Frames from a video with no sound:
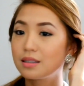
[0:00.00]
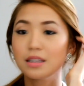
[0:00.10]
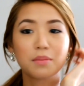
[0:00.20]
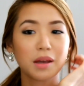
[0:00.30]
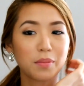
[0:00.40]

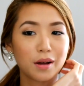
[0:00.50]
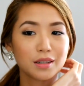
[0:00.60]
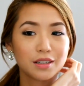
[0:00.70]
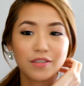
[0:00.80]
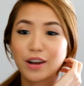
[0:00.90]
see my
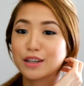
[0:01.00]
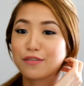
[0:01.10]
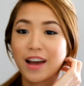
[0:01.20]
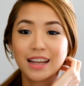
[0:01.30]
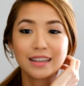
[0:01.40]
brows are very
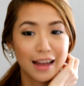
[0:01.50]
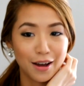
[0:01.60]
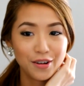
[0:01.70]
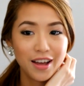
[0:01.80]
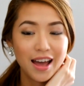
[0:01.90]
defined
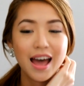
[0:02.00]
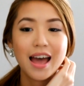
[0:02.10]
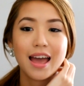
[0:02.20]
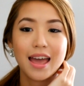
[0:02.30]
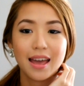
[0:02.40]
now
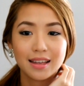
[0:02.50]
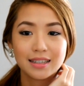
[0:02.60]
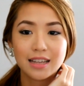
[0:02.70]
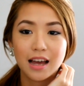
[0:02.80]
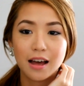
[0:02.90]

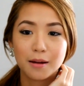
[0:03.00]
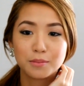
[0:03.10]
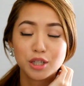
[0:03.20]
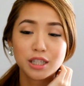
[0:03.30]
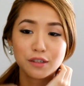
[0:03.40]
and
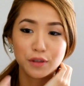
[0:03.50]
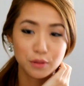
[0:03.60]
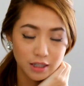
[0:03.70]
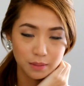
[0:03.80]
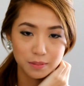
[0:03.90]
um, just a
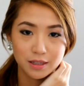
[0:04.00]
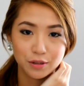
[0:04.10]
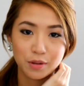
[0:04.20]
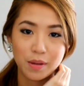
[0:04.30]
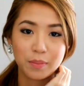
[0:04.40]
few tips
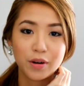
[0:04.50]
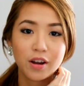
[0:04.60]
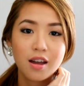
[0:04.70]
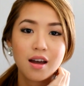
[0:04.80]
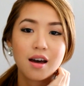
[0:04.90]
to
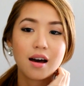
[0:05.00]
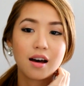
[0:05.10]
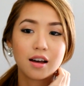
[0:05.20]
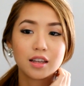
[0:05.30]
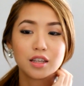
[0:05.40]
remember
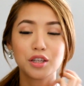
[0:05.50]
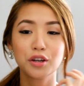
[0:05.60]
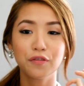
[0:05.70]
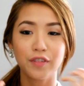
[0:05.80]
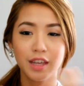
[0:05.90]
uh,
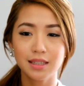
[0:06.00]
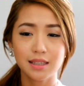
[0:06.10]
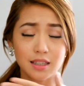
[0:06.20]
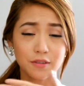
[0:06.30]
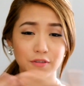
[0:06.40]
your face
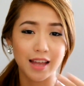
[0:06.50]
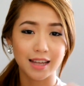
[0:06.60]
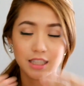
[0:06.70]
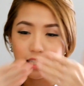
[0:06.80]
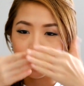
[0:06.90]
isn't
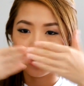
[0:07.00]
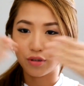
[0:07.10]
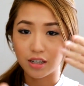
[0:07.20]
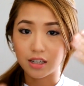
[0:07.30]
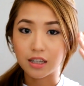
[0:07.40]
flat it's
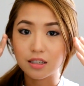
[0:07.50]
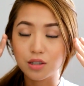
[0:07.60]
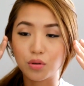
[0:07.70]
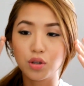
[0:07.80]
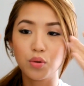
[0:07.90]
3d
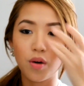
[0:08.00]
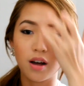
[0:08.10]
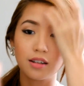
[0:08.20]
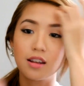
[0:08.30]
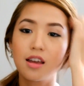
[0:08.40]
so you
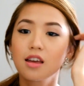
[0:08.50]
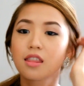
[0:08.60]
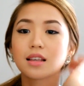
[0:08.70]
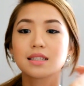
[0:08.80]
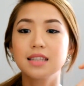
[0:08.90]
want
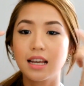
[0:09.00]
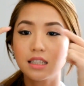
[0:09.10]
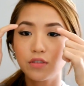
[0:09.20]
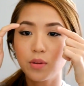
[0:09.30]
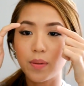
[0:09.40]
the
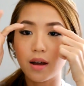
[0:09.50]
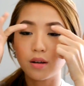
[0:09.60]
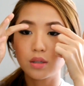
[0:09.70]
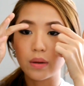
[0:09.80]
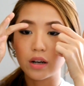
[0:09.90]
sides of your
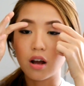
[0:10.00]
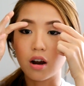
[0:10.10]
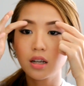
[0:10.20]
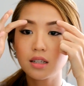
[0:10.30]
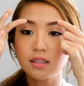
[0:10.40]
brows where it
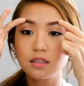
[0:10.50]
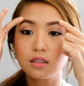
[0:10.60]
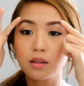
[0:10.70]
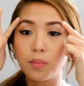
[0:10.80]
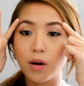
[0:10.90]
arcs
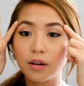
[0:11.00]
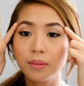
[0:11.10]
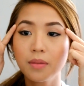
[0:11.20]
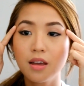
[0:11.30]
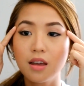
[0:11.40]
to the
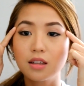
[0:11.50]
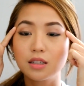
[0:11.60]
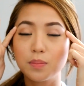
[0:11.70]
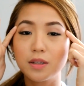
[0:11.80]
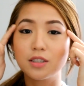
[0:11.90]
bottom
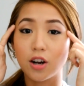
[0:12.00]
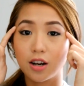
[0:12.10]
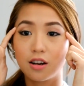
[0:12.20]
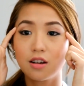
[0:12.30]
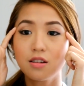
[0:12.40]
to be
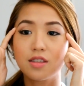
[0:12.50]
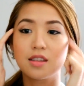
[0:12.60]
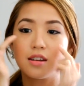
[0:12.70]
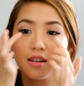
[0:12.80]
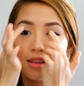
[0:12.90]
darker
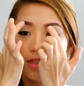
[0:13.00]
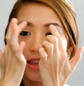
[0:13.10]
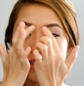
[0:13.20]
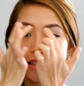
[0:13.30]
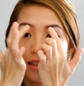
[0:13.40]
than
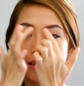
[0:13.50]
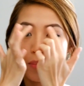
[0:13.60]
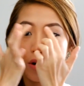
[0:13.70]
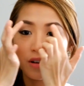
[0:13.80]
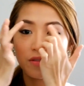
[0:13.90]
this
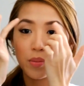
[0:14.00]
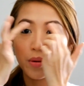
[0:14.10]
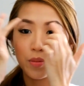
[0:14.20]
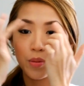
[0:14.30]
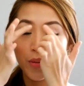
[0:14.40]
part of the,
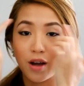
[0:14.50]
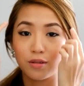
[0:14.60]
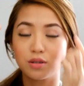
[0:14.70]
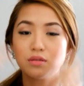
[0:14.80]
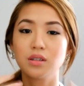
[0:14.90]
the
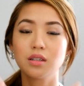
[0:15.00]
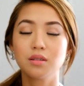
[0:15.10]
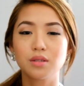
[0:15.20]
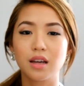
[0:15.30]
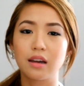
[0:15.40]
brow. So you can
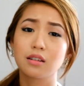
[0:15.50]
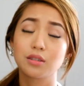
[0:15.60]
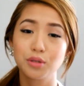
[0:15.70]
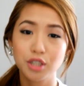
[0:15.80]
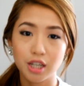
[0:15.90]
use either
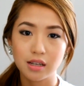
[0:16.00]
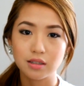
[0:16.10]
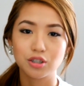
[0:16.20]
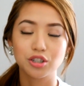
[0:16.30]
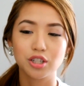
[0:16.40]
two
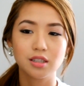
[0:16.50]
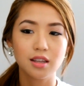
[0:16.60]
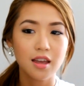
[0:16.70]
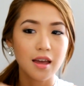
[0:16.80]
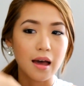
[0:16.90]
shades or just
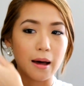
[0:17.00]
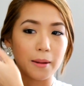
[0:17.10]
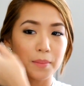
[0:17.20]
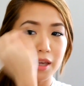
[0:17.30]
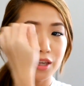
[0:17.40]

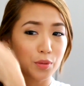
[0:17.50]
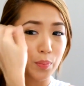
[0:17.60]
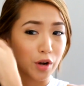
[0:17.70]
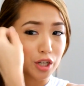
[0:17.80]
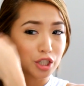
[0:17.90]
uh, make your
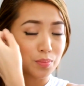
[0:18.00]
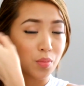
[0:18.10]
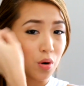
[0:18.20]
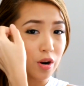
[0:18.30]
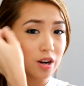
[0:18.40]
brush
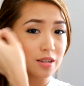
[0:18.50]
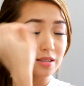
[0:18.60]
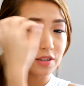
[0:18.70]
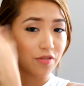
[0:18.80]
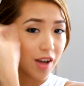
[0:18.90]
more
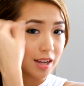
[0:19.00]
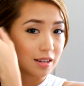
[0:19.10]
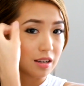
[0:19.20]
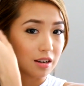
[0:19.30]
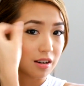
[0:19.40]
defined
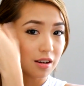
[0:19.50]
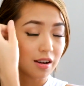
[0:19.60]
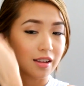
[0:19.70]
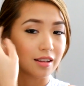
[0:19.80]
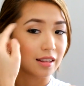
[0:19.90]
here
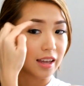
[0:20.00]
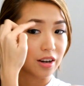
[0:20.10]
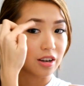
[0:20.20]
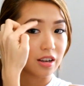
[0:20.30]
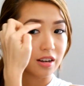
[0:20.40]
and
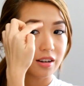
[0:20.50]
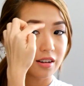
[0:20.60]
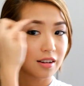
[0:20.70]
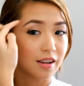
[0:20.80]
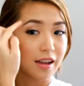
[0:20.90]
lighter here.
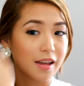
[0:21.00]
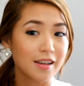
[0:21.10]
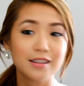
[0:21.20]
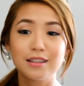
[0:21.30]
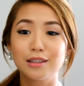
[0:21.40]

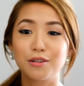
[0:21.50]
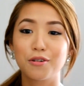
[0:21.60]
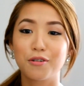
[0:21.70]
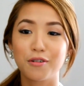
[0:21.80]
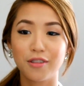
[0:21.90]

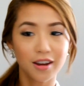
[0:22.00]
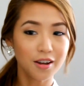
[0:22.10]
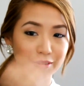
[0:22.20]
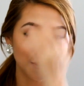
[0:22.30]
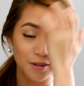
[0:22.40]
So there you
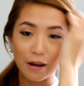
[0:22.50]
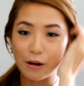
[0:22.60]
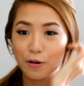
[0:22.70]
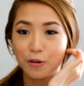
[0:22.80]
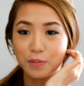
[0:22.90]
go.
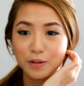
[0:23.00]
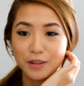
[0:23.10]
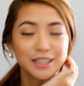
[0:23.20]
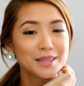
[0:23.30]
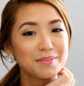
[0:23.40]
I hope you
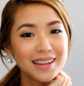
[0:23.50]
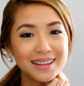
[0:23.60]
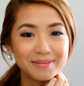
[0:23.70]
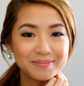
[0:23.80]
learned something.